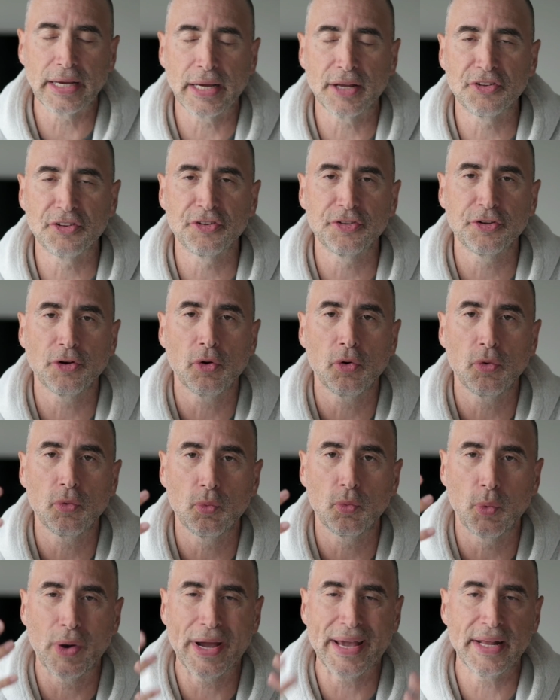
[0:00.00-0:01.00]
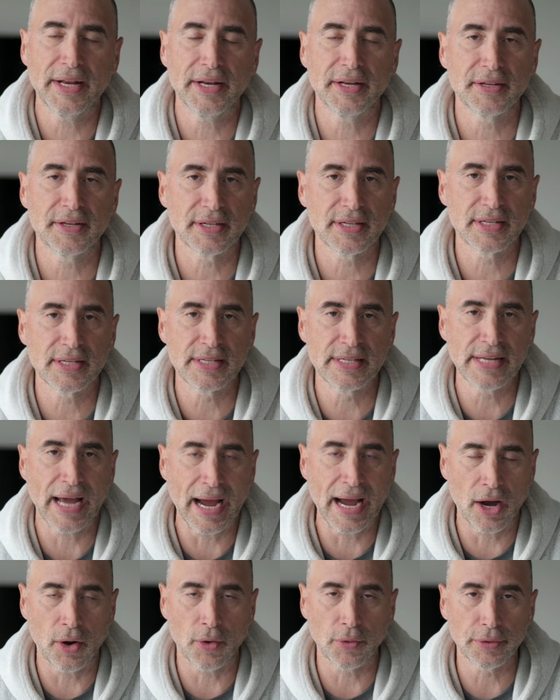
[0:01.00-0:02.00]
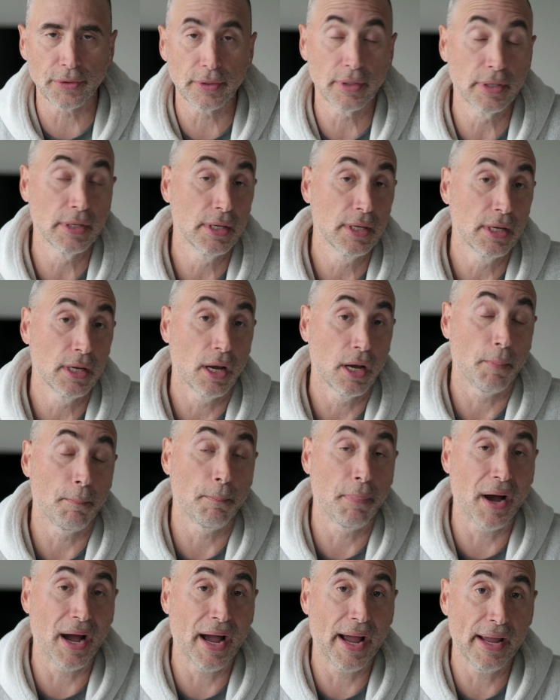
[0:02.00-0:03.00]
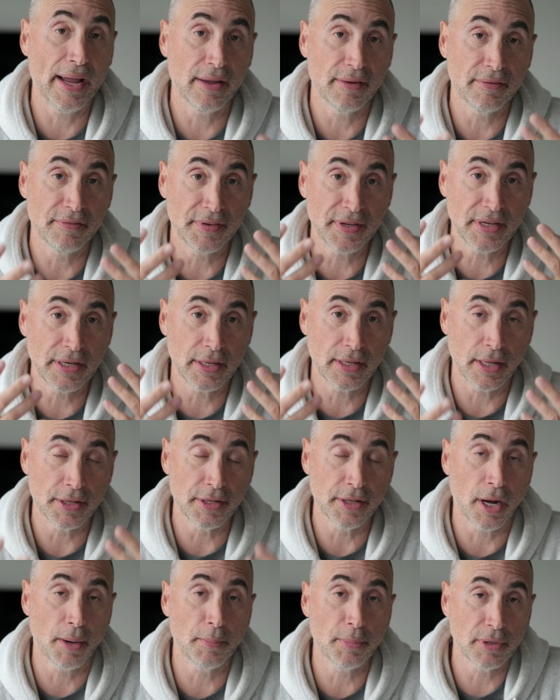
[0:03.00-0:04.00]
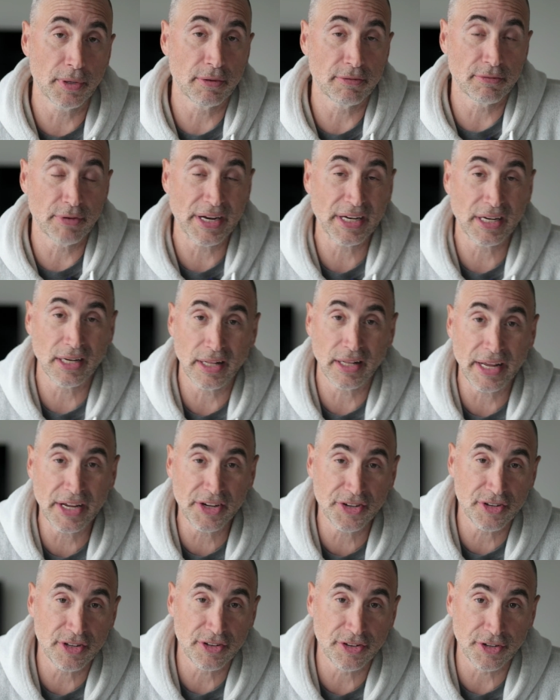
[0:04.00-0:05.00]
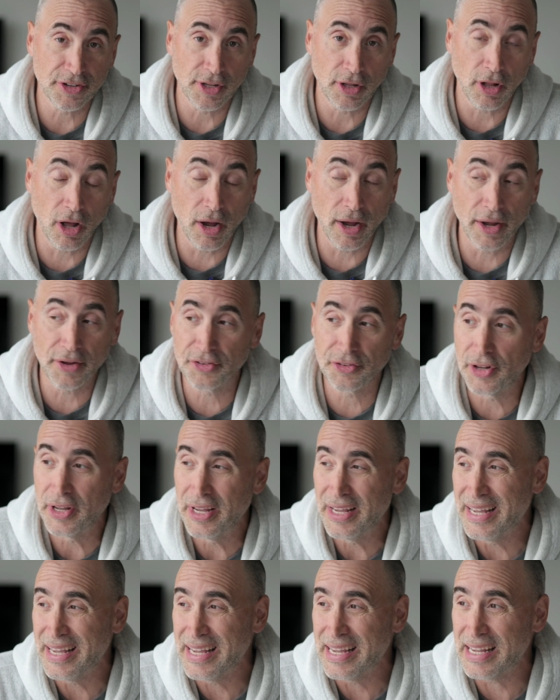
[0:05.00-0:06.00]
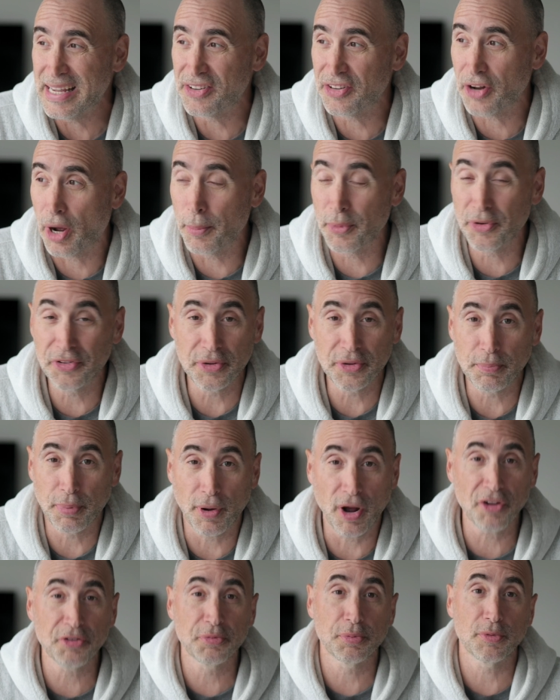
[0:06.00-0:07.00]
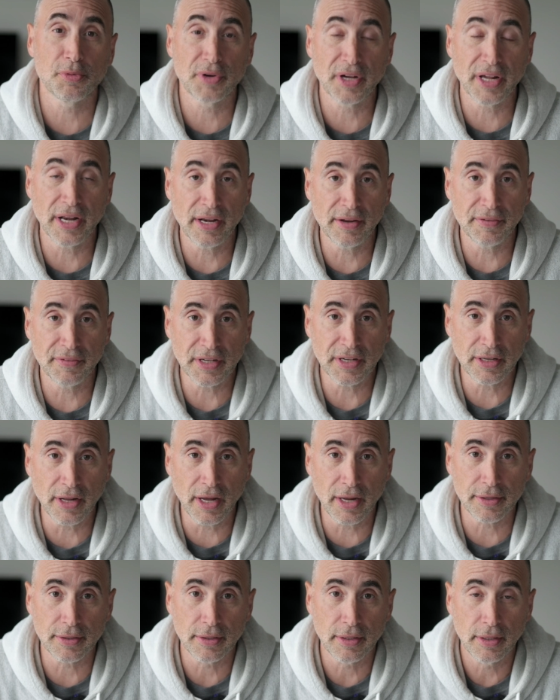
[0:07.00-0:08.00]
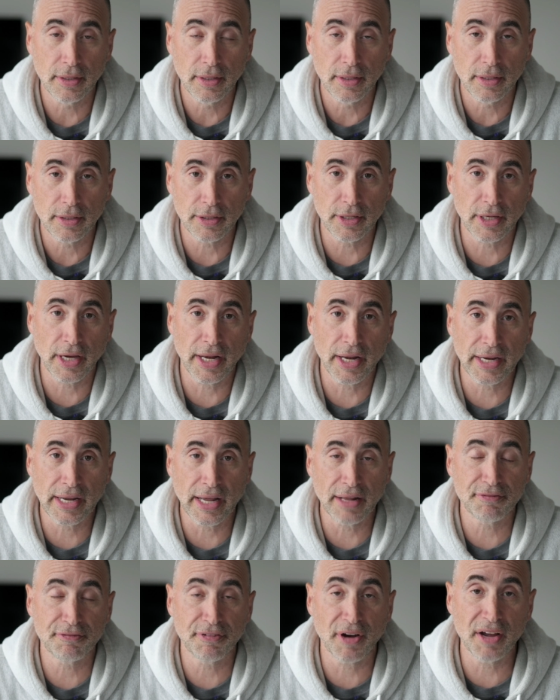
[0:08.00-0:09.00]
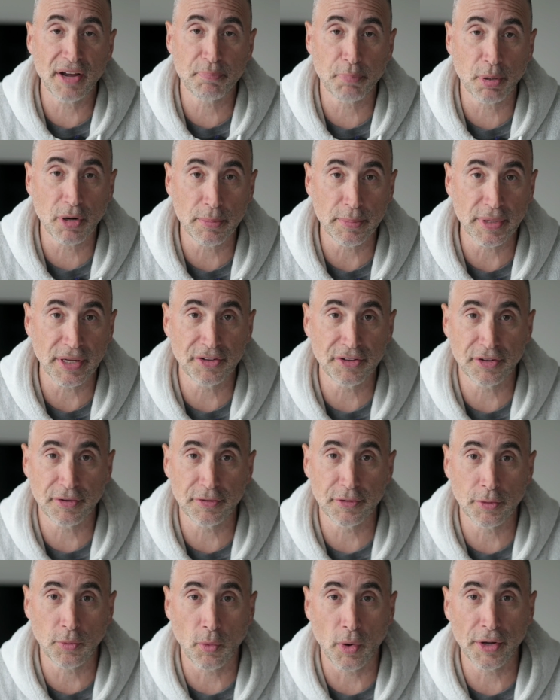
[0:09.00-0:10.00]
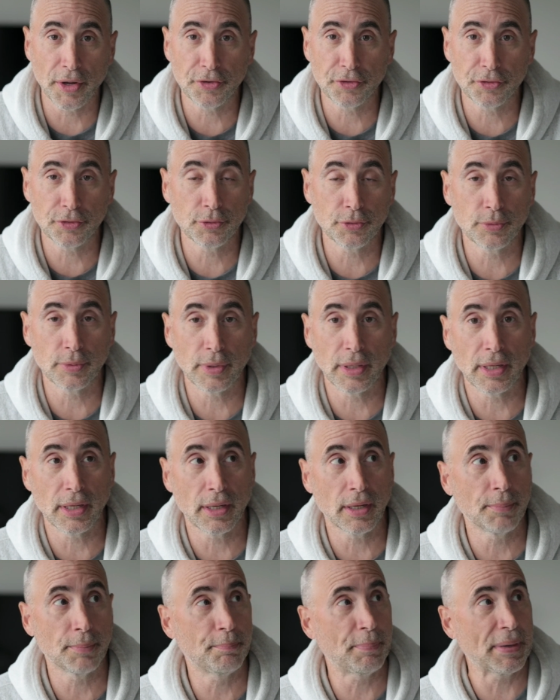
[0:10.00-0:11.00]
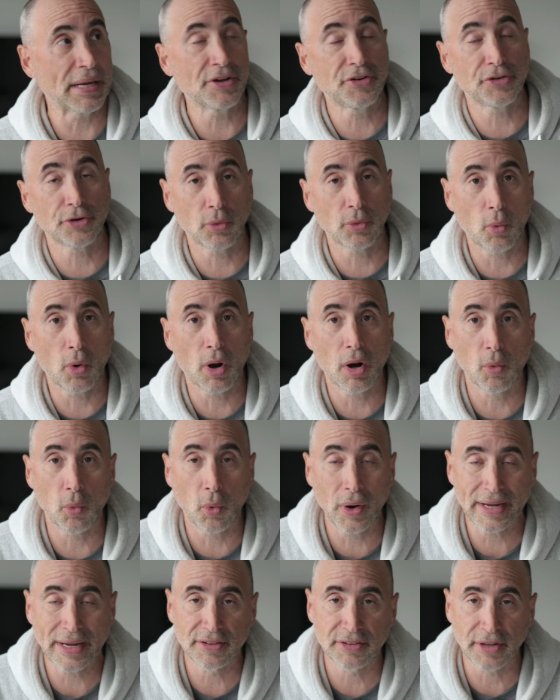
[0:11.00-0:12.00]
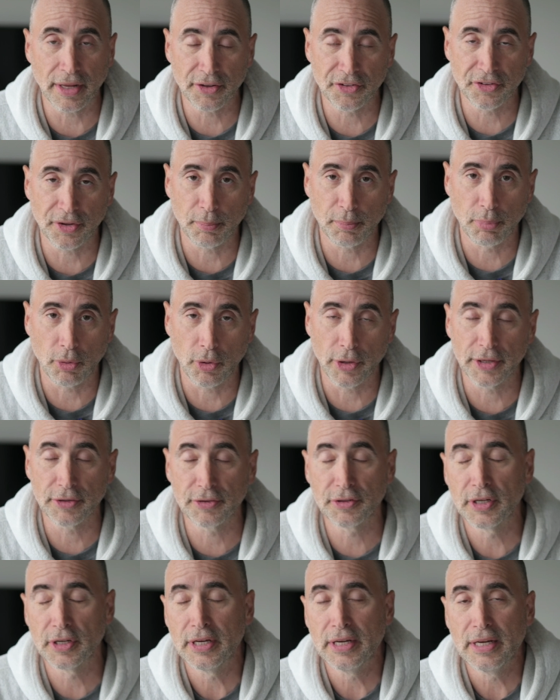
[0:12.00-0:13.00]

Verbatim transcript: gets so weighted down by the number of regulations and laws, it's almost impossible to get anything done. You got to get five permits if you want to uh, paint your wall white at some point